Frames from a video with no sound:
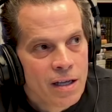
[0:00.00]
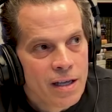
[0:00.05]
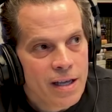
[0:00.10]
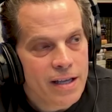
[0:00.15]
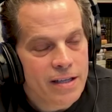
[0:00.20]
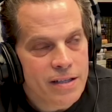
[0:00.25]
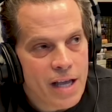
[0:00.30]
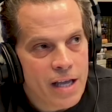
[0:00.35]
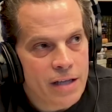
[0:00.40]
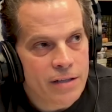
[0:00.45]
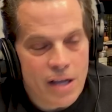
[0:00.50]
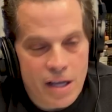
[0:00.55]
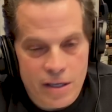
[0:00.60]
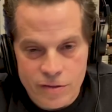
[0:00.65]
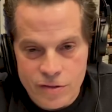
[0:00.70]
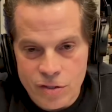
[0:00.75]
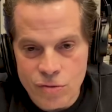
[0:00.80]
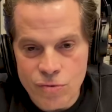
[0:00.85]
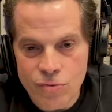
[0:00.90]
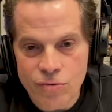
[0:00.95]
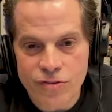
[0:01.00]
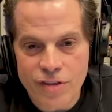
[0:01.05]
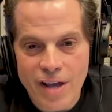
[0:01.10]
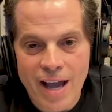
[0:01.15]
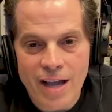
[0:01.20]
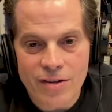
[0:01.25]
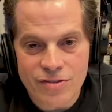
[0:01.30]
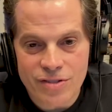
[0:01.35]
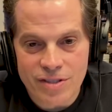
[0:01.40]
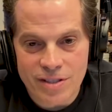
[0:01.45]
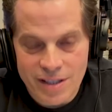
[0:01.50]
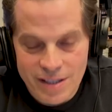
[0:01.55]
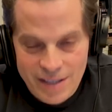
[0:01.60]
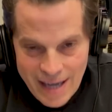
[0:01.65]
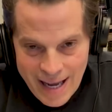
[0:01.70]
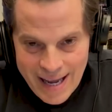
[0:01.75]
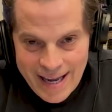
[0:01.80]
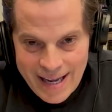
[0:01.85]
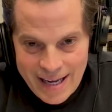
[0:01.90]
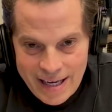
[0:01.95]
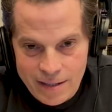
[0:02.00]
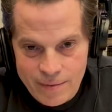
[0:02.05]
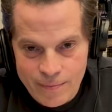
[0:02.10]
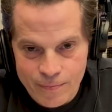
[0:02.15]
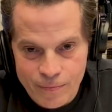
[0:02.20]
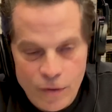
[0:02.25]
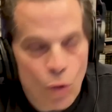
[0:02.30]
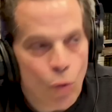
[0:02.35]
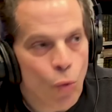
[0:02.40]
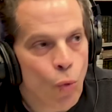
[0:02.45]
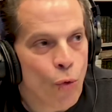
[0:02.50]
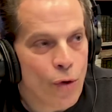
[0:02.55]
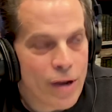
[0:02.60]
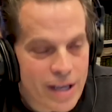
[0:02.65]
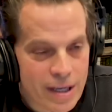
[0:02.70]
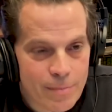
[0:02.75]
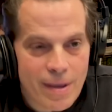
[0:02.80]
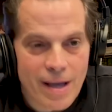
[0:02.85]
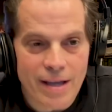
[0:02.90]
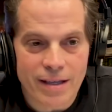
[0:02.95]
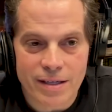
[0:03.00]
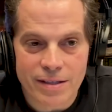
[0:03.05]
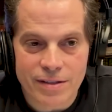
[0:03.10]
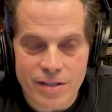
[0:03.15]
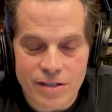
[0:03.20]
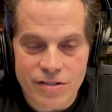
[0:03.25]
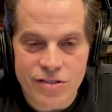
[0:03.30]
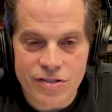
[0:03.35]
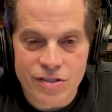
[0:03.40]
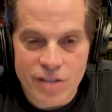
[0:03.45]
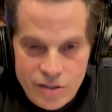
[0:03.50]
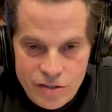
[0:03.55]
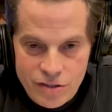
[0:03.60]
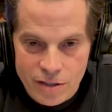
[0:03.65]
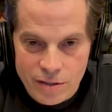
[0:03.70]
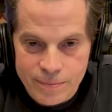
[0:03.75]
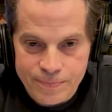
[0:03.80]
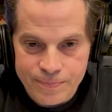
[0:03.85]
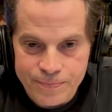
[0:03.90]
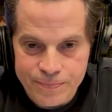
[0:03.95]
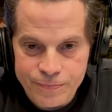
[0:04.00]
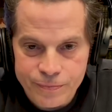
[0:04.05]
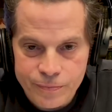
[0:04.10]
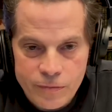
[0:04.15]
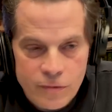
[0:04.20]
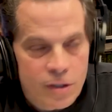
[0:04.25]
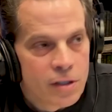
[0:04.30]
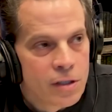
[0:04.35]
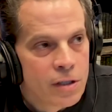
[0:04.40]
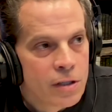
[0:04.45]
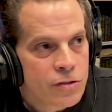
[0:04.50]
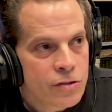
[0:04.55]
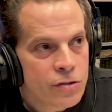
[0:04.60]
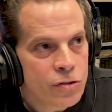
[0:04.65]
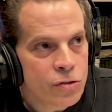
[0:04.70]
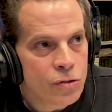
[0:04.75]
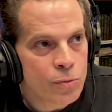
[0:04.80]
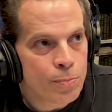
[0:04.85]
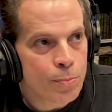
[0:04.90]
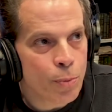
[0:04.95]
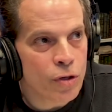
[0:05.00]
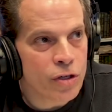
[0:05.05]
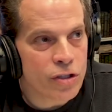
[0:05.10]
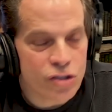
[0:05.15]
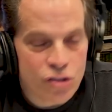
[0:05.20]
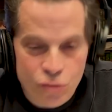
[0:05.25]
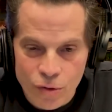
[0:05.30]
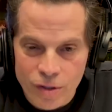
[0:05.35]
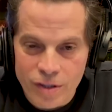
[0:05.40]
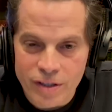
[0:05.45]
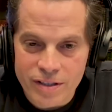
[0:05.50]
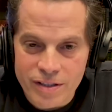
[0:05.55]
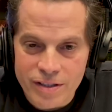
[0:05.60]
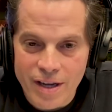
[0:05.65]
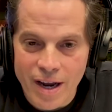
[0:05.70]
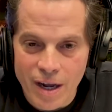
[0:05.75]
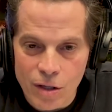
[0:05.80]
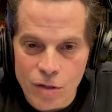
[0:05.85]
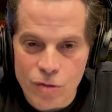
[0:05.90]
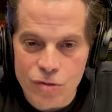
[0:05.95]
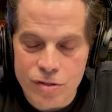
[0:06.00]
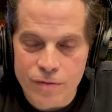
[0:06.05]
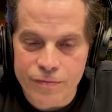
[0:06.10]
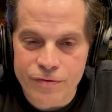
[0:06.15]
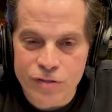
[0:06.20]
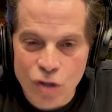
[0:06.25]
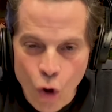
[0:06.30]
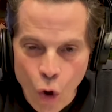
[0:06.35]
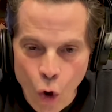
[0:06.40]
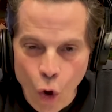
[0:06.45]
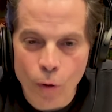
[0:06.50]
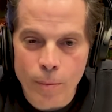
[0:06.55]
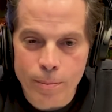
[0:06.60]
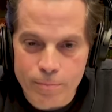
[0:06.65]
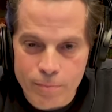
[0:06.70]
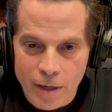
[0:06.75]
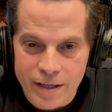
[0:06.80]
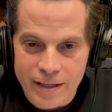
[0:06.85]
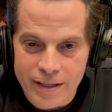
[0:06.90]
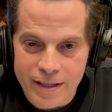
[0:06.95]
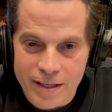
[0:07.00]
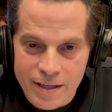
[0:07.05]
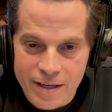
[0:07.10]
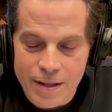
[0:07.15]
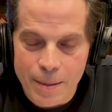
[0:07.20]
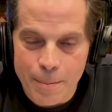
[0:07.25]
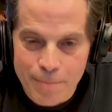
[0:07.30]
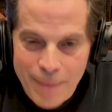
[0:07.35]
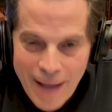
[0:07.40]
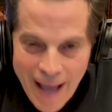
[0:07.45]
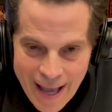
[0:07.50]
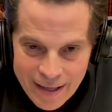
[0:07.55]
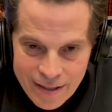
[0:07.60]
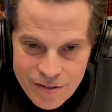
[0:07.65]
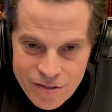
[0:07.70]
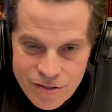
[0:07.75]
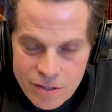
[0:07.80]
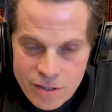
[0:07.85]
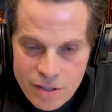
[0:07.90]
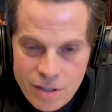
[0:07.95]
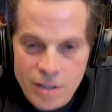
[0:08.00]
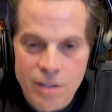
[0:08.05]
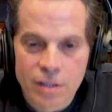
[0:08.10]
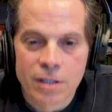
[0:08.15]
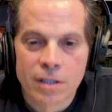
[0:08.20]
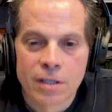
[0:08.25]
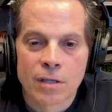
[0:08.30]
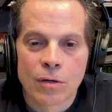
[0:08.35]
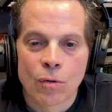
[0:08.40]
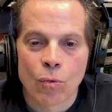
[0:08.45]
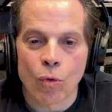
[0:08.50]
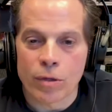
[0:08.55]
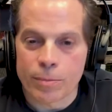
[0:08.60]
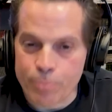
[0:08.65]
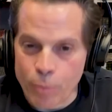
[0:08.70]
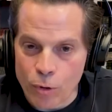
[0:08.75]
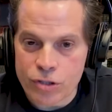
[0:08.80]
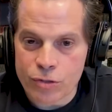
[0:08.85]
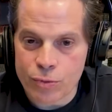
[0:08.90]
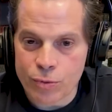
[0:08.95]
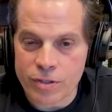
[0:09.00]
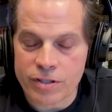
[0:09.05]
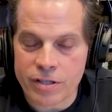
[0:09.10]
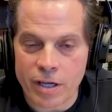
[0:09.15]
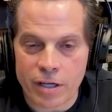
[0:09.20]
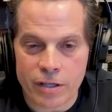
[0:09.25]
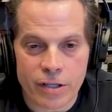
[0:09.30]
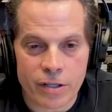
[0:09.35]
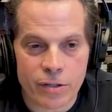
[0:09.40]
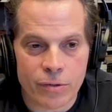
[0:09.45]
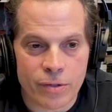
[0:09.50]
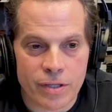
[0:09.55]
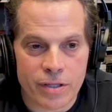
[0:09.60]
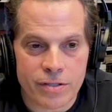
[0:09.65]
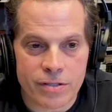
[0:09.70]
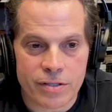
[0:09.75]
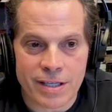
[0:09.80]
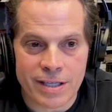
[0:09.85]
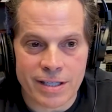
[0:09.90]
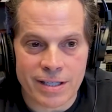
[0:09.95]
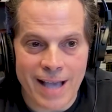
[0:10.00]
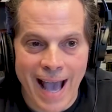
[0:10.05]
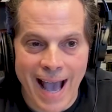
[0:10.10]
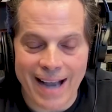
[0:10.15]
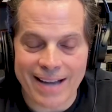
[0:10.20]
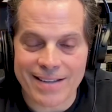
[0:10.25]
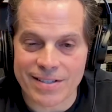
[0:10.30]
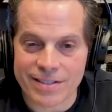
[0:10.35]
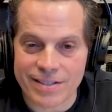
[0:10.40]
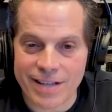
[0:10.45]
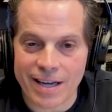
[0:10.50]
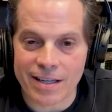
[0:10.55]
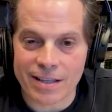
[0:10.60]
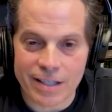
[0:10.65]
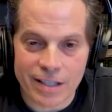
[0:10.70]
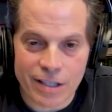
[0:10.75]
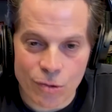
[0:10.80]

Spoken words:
In 2008, we made a decision to put $1 trillion of TARP money into the banks. What Bush would tell you is he accidentally